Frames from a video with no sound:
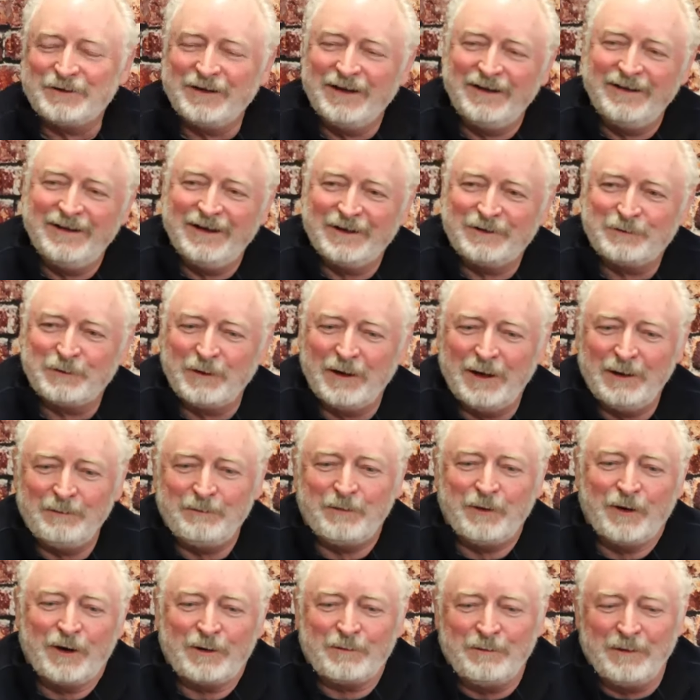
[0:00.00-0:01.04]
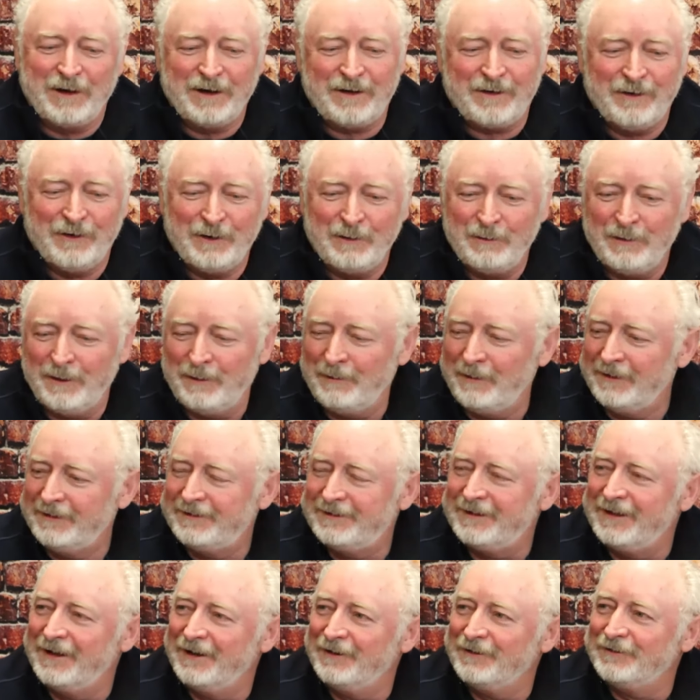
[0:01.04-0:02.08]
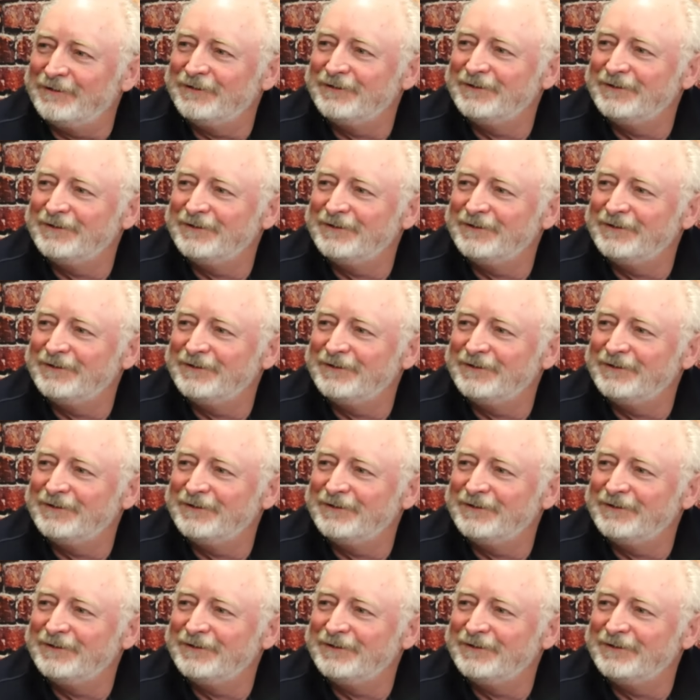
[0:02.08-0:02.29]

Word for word: and that's why I parked my car by myself.